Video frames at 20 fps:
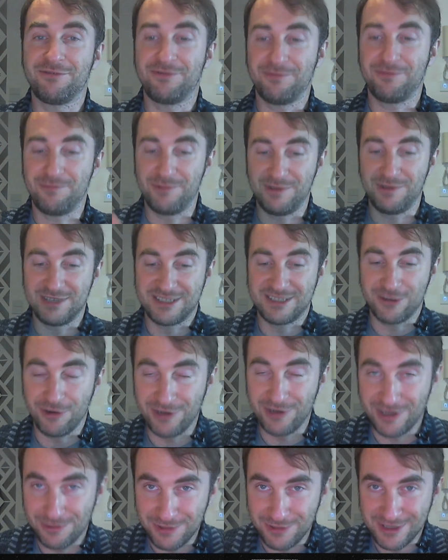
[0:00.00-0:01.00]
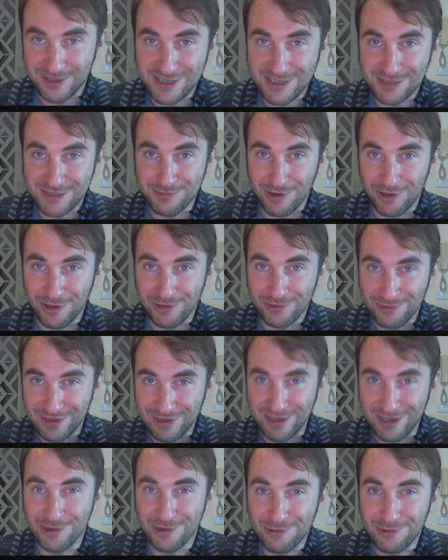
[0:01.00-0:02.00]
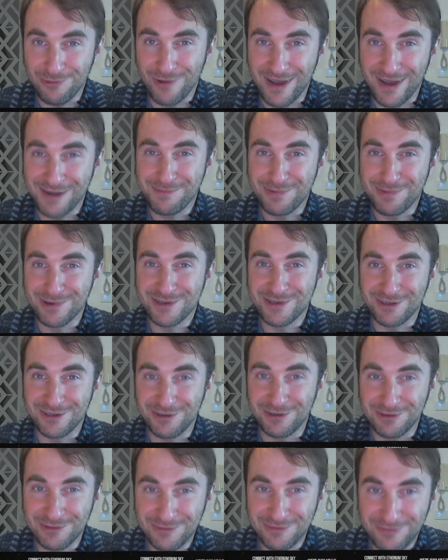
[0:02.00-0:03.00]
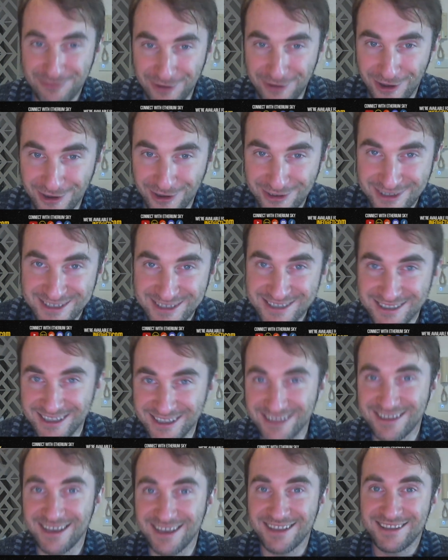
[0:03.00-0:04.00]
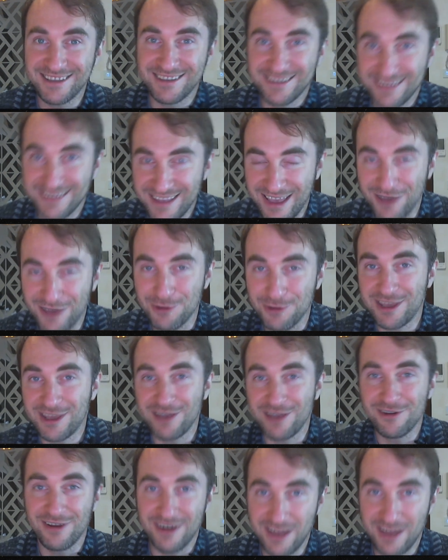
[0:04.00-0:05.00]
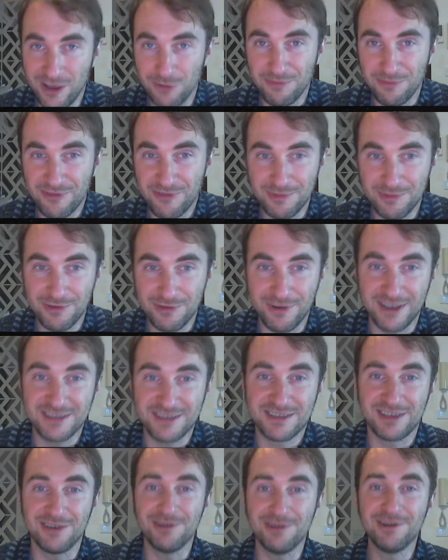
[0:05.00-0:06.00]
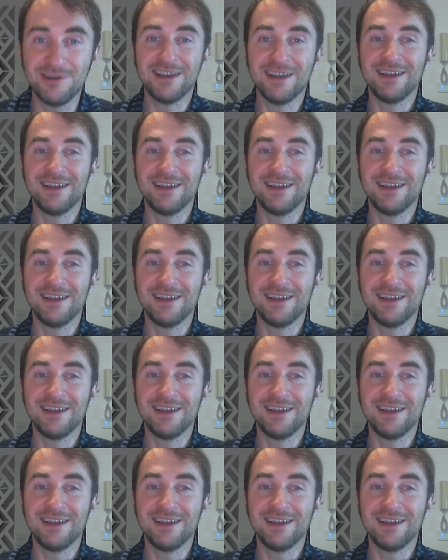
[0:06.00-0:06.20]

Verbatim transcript: we started with this small little one personal fox that got healthcare and help from the rescue.